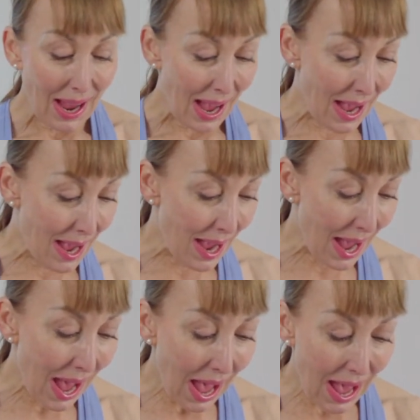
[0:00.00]

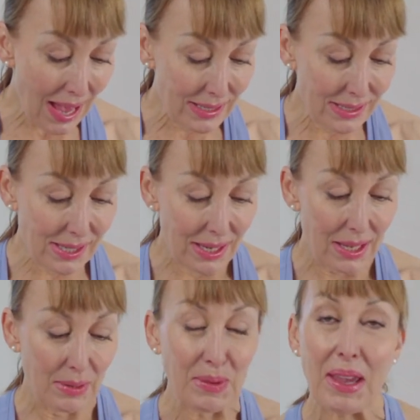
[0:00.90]
And
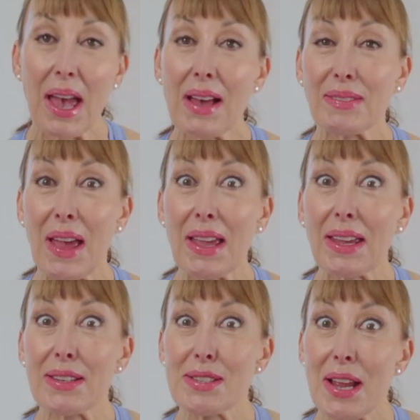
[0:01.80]
we have
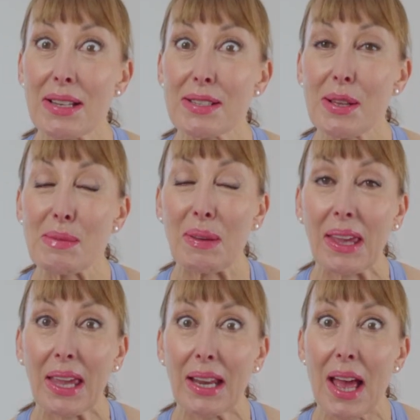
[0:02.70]
a gentle
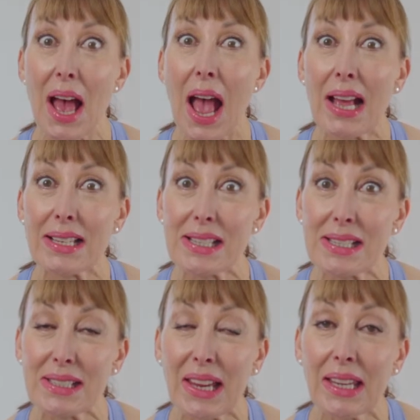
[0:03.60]
beginner and
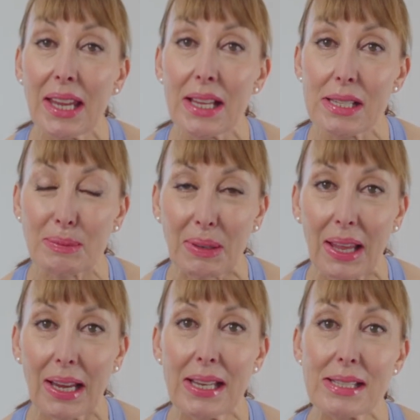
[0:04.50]
seniors
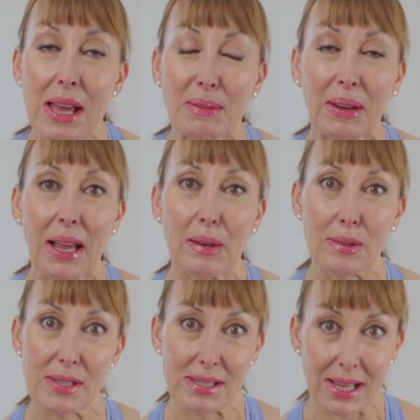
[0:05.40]
playlist that went out
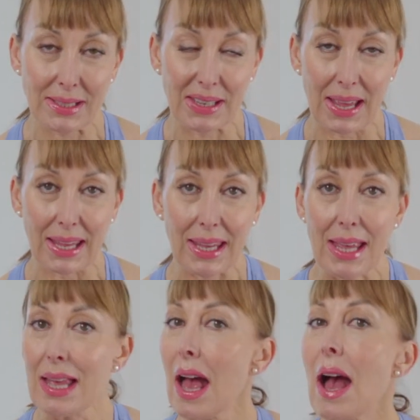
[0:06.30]
on Sunday.
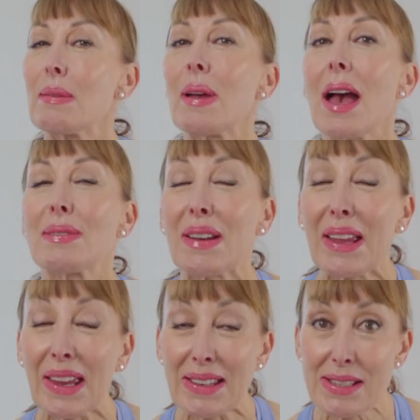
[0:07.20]
And we have an
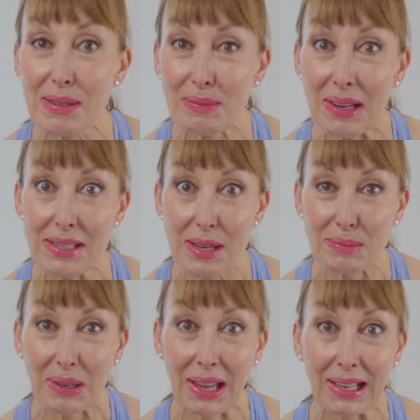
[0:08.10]
intermediate
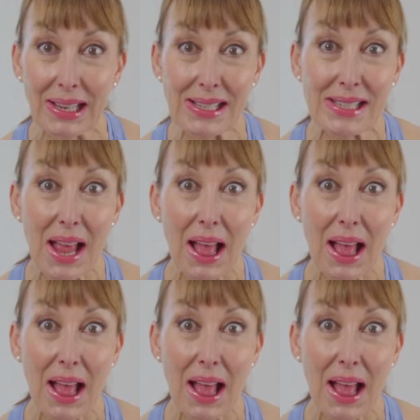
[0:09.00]
playlist